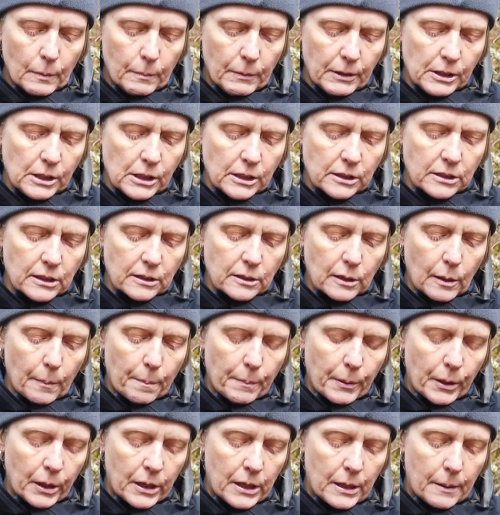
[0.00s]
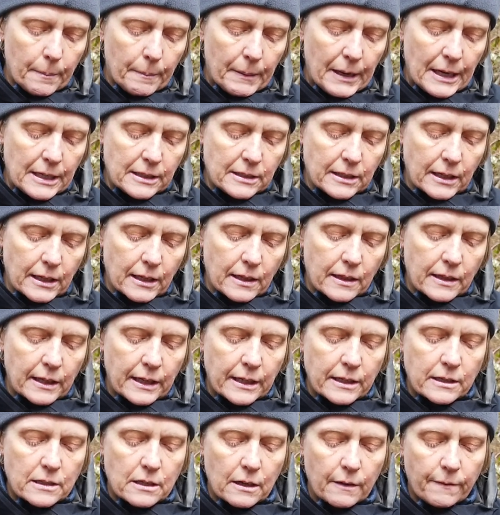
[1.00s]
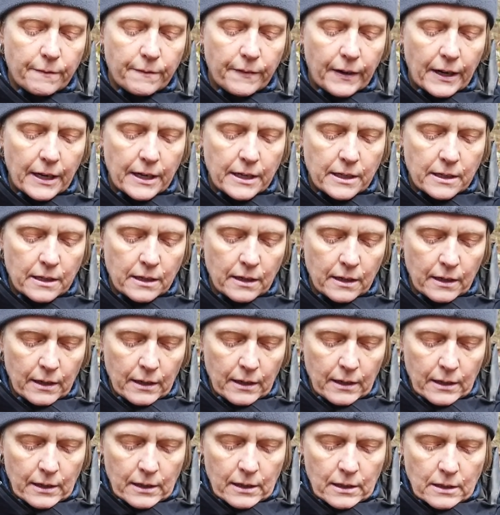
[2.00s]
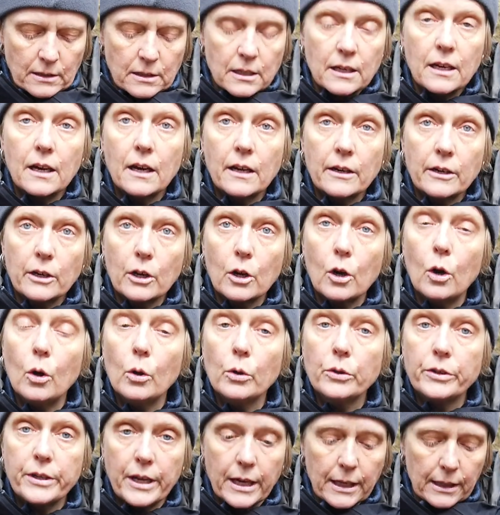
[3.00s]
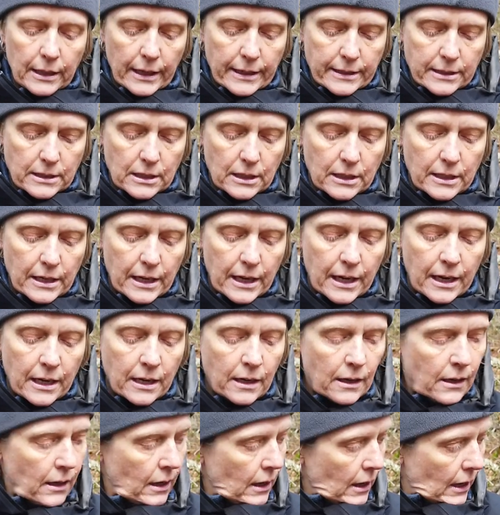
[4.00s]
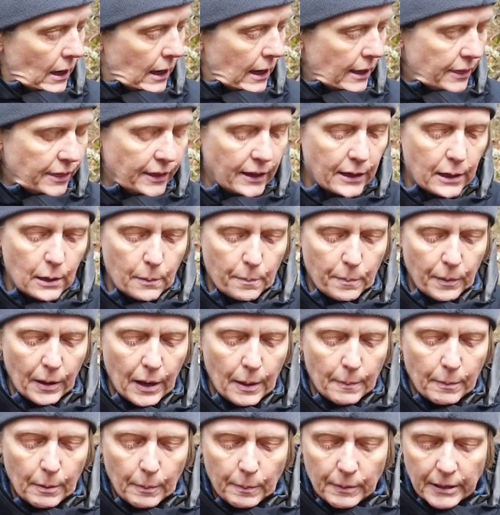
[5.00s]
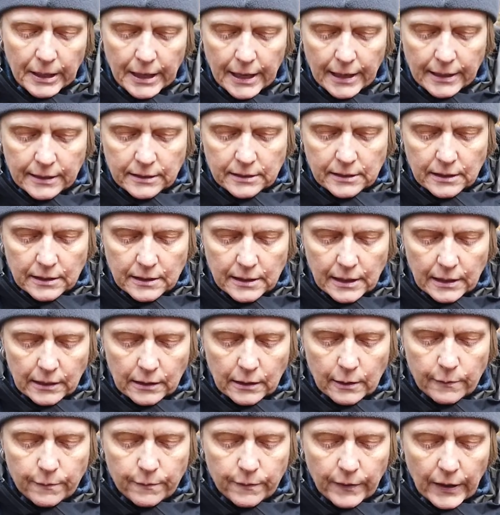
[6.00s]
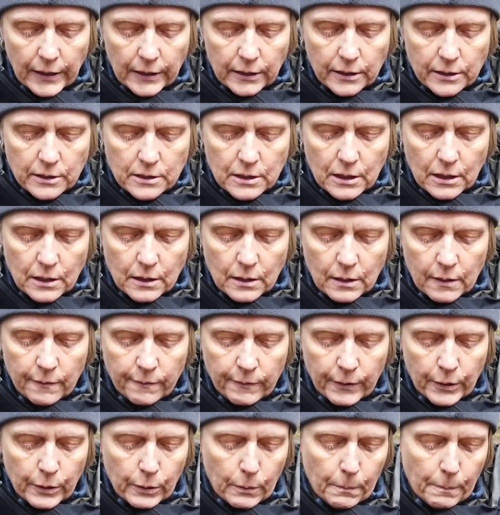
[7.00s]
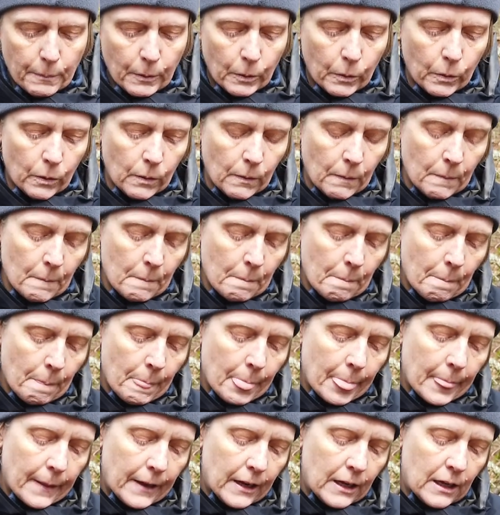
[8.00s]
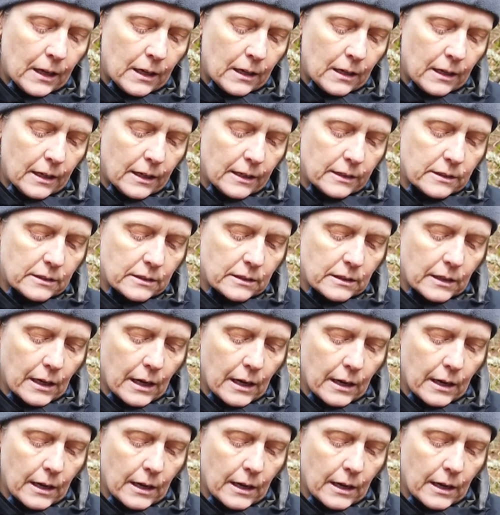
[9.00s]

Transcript: But this is a pretty amazing thing to find on a cold day like today. I think it probably accidentally fell into the vernal pool, and it